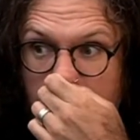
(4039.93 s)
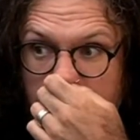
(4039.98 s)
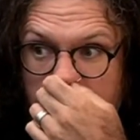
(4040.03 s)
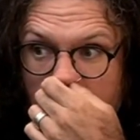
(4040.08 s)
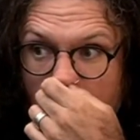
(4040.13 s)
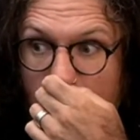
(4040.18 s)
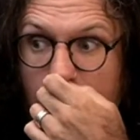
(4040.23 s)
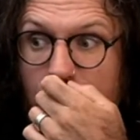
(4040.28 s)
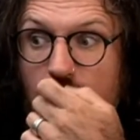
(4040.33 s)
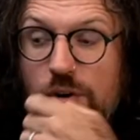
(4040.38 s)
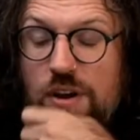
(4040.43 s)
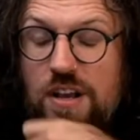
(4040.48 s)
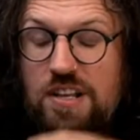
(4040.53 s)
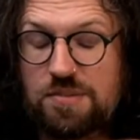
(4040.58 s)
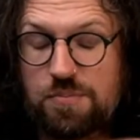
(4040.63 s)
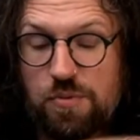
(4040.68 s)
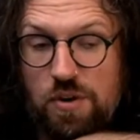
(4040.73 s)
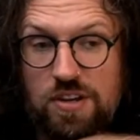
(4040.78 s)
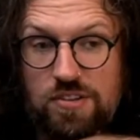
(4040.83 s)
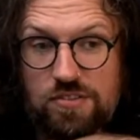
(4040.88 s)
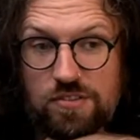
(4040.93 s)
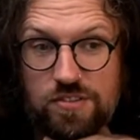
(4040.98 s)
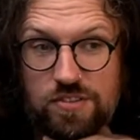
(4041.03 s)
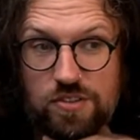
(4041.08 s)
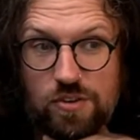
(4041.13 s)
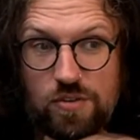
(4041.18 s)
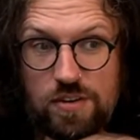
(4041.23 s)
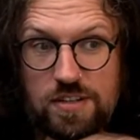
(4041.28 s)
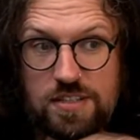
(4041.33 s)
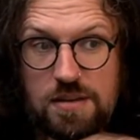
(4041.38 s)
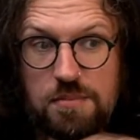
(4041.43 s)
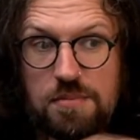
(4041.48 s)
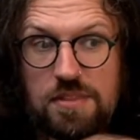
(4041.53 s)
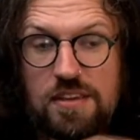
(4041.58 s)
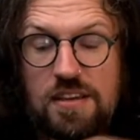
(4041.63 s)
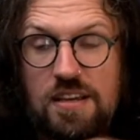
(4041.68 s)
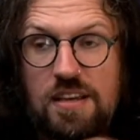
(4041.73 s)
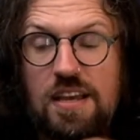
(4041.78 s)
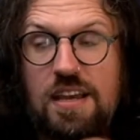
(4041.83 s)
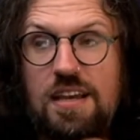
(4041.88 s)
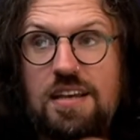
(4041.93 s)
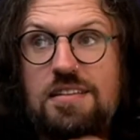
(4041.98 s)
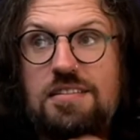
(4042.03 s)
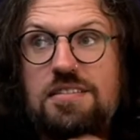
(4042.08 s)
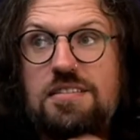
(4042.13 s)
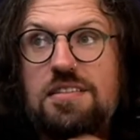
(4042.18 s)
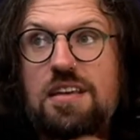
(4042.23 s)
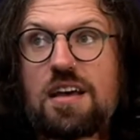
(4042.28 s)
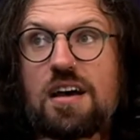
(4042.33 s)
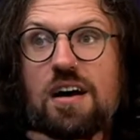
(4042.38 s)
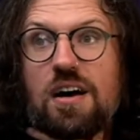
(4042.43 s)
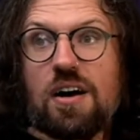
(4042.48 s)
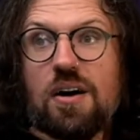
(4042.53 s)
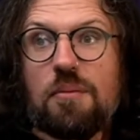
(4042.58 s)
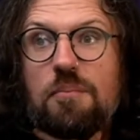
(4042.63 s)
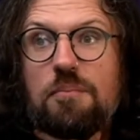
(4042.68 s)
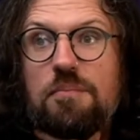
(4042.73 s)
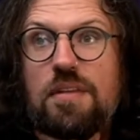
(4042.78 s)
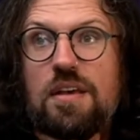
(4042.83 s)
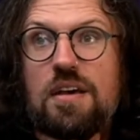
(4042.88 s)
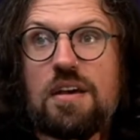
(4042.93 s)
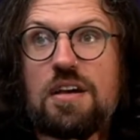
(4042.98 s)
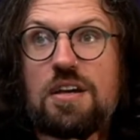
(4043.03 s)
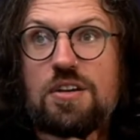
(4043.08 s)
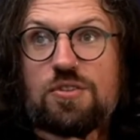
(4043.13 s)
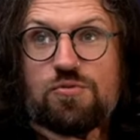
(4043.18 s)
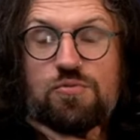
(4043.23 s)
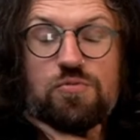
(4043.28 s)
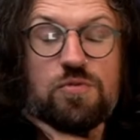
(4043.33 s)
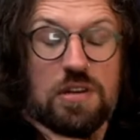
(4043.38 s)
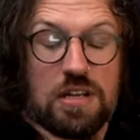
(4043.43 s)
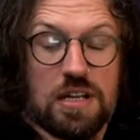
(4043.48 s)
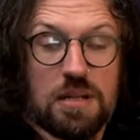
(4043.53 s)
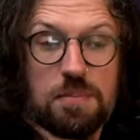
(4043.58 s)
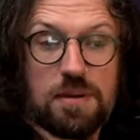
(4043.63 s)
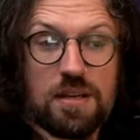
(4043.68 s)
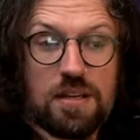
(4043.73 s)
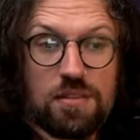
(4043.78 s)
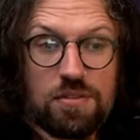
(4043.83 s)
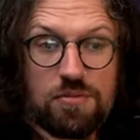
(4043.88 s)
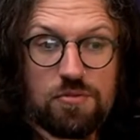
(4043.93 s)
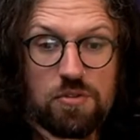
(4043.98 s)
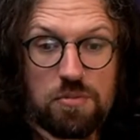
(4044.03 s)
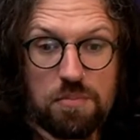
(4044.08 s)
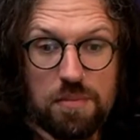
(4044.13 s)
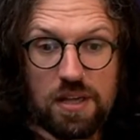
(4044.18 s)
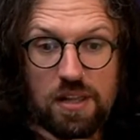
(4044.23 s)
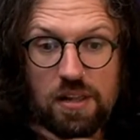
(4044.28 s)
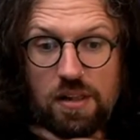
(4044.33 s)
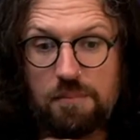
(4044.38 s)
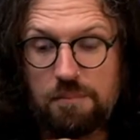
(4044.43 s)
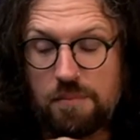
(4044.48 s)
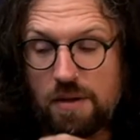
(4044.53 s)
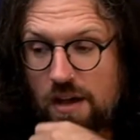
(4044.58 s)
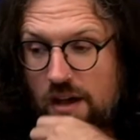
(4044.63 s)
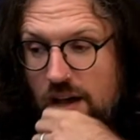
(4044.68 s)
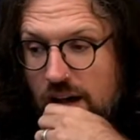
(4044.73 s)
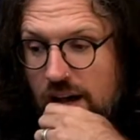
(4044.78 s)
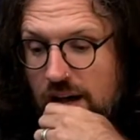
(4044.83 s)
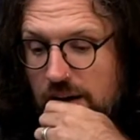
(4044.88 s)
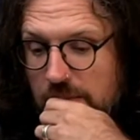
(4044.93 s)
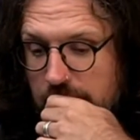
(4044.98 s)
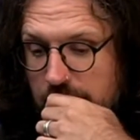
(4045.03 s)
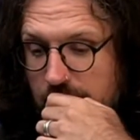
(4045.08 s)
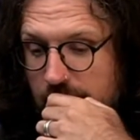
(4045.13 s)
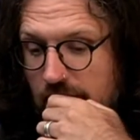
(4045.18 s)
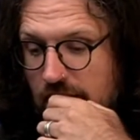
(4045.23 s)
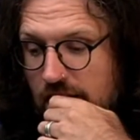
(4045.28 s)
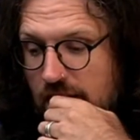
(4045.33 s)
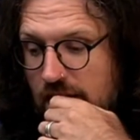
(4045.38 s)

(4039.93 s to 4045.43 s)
A very, very inspirational story. Timothy has really been through the mill and